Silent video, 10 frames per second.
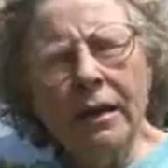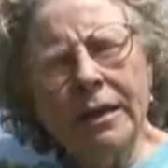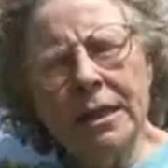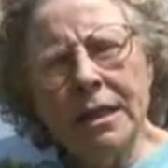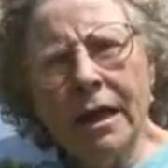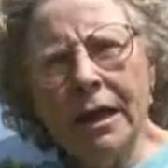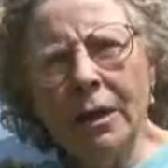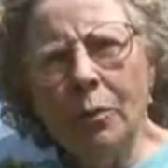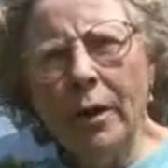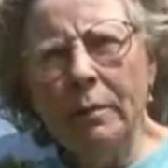in
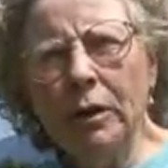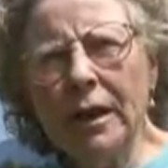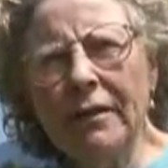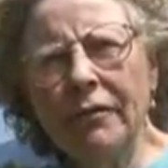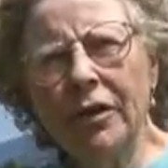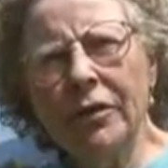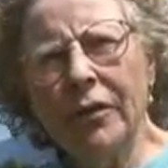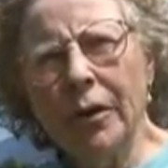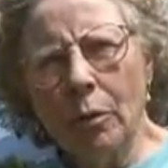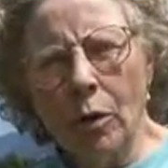1990, we believed
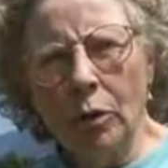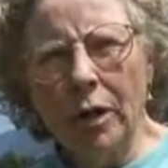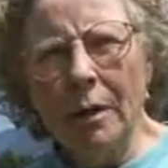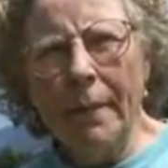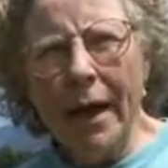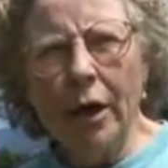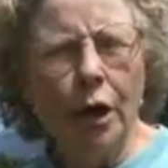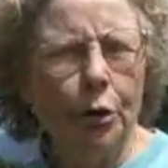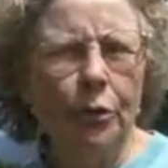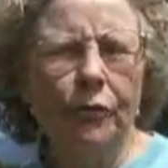there were only about
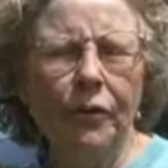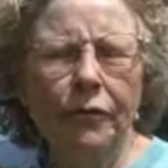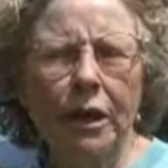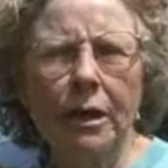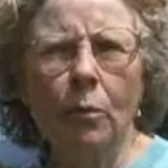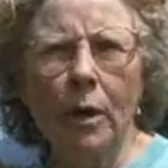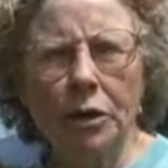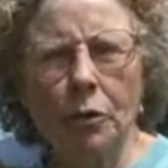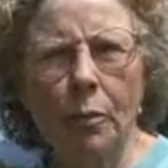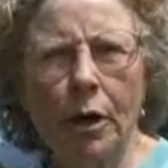150
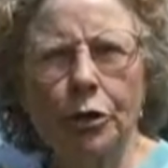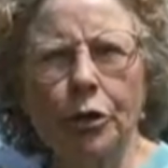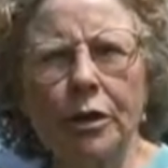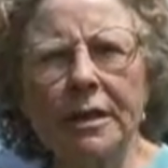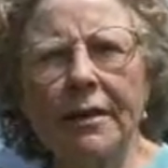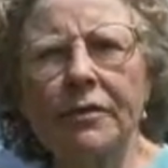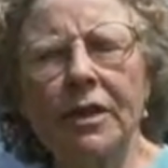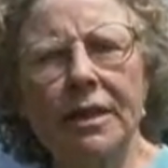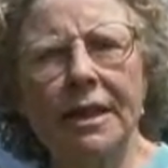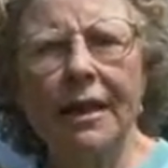western pond turtles left
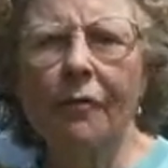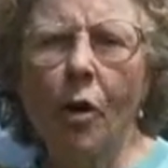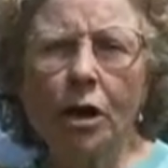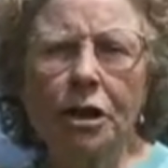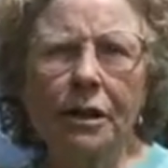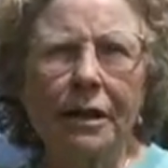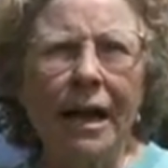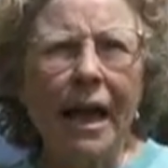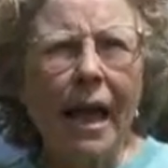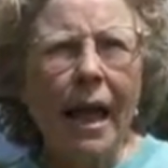in the state of Washington.